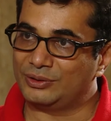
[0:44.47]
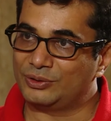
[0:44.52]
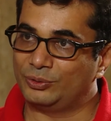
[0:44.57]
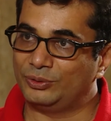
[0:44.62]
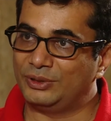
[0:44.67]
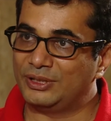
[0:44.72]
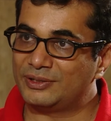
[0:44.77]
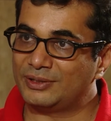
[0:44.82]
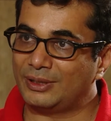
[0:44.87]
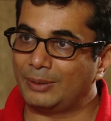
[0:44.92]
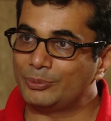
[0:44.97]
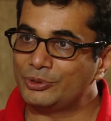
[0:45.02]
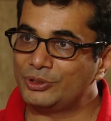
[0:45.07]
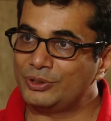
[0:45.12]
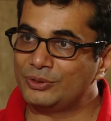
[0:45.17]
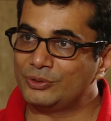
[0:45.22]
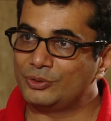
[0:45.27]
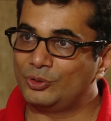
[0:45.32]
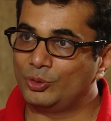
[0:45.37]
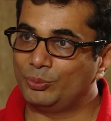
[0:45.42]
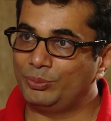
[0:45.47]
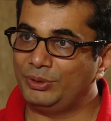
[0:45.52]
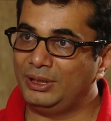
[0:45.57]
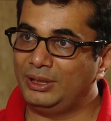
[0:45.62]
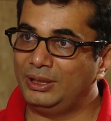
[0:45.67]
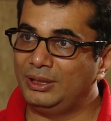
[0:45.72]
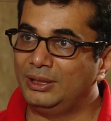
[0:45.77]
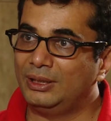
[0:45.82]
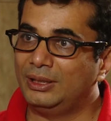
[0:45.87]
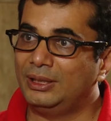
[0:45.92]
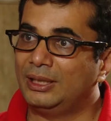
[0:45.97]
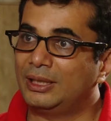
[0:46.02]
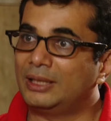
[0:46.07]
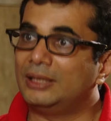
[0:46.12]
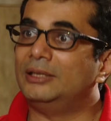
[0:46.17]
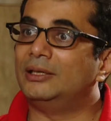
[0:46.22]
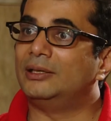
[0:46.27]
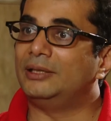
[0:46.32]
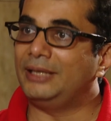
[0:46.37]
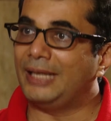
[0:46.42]
So disruption is going to be
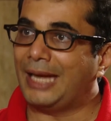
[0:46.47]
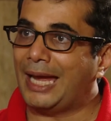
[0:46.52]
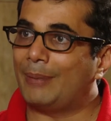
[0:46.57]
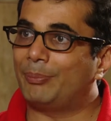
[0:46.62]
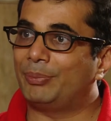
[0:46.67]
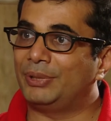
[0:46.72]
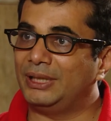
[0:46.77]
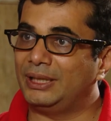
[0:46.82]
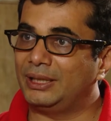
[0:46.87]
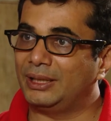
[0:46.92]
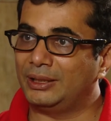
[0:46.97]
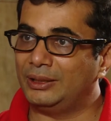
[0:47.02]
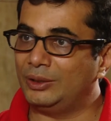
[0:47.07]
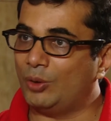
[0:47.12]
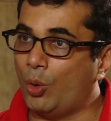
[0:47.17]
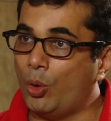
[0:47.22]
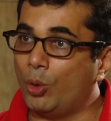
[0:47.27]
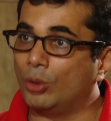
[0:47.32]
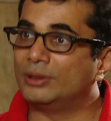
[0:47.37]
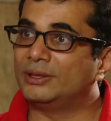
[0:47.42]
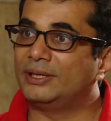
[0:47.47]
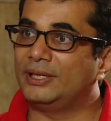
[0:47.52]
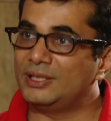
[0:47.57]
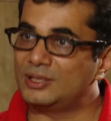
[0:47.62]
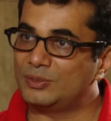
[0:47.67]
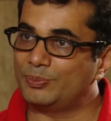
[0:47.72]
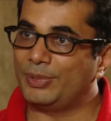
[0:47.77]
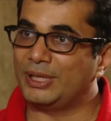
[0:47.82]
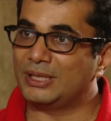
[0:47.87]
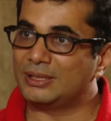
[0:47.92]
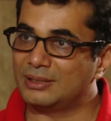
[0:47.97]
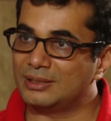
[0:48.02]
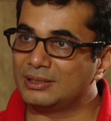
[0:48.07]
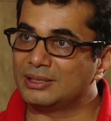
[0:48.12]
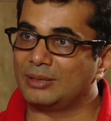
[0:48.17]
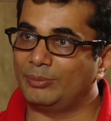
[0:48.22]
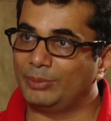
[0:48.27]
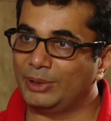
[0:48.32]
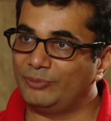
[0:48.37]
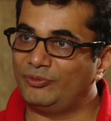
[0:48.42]
clearly happening in all these spaces
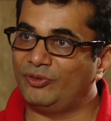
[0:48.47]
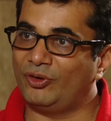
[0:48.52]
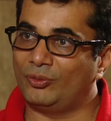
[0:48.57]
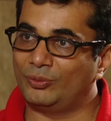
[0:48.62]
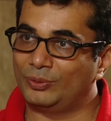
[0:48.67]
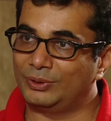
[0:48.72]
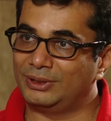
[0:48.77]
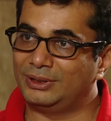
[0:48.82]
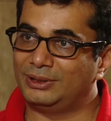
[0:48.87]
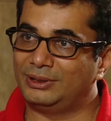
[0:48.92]
coming forward.